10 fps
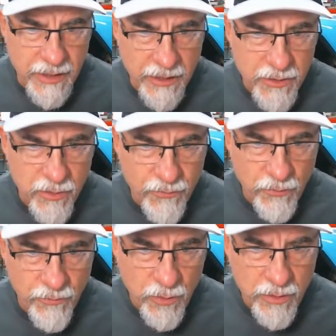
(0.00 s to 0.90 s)
Dynacorn
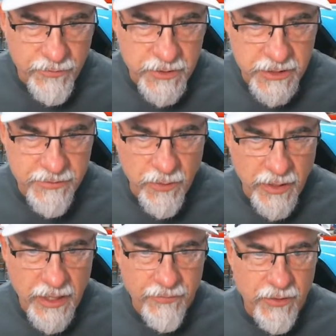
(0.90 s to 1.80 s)
full floor for
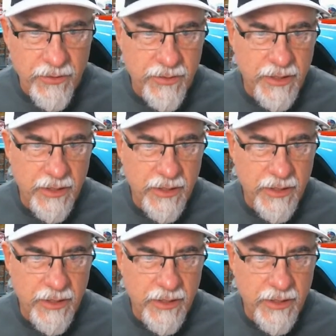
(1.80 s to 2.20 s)
64.5 other